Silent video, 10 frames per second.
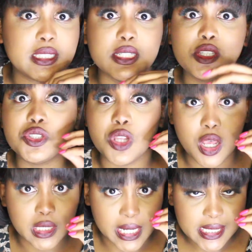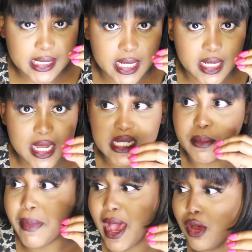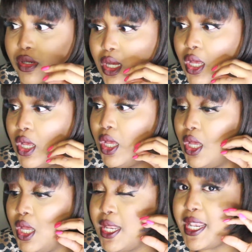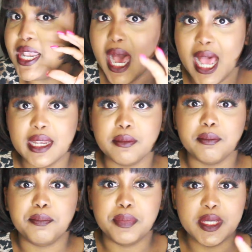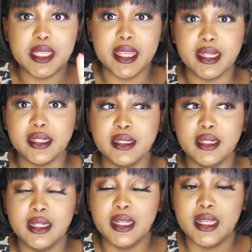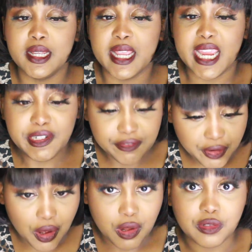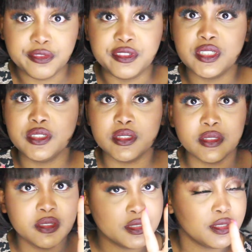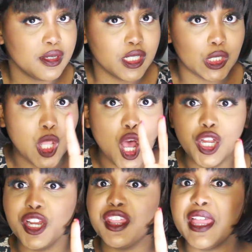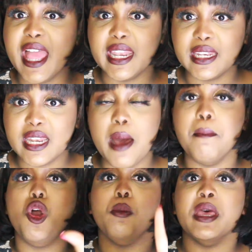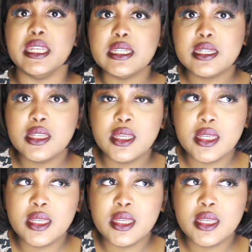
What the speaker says: This song, like I said, is about not being involved longer than a moment.